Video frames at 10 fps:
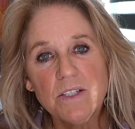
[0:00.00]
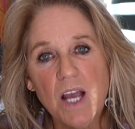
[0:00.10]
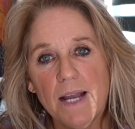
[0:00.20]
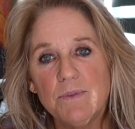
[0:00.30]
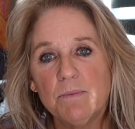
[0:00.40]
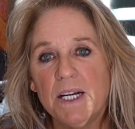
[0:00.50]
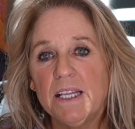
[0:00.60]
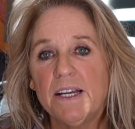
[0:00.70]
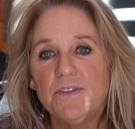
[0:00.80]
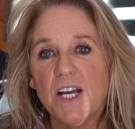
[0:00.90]
times in my
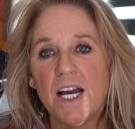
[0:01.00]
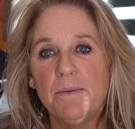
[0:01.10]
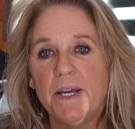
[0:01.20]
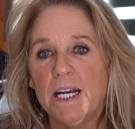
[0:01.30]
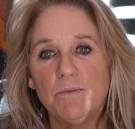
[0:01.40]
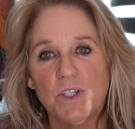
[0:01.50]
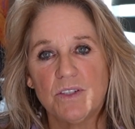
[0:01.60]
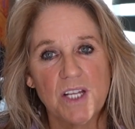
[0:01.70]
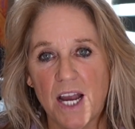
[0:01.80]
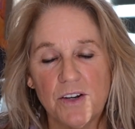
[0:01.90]
lifetime, and I'm
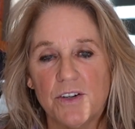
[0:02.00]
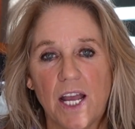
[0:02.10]
just tired.